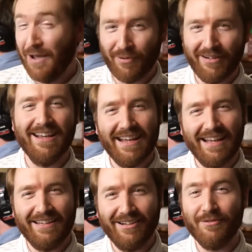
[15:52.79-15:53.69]
but
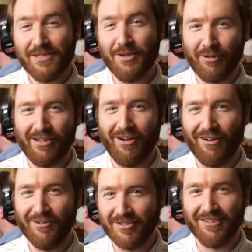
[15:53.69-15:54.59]
you know, it was still pretty
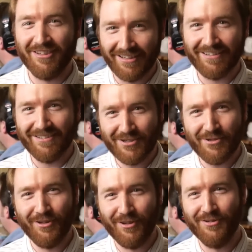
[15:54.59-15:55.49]
hard just to like
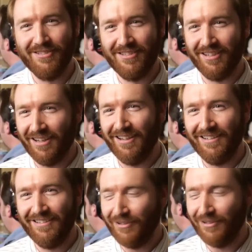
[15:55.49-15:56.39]
do those.
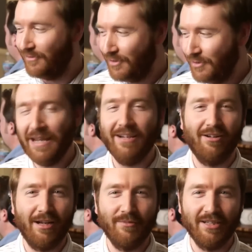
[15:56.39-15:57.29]
You know, to make it all
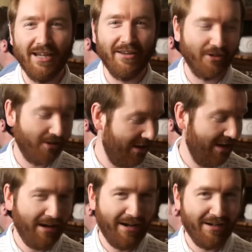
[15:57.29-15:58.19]
come together,
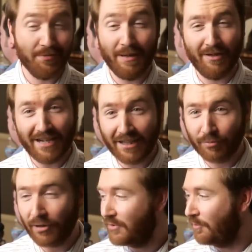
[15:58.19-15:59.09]
to make my
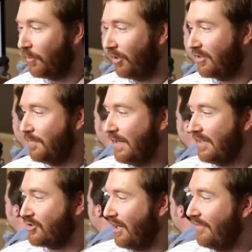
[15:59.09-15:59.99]
teleprompter work, to make
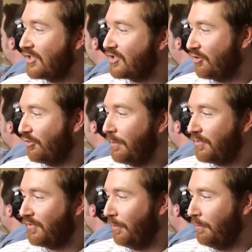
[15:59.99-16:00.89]
sure I have a script
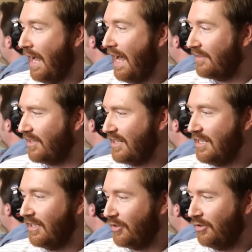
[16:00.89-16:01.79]
for Matt that he
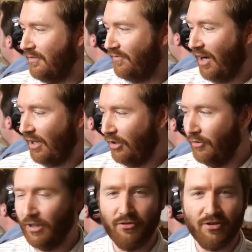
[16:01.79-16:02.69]
can actually follow
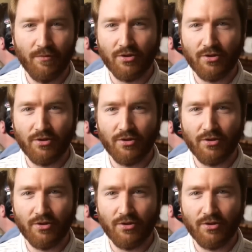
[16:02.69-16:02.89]
and understand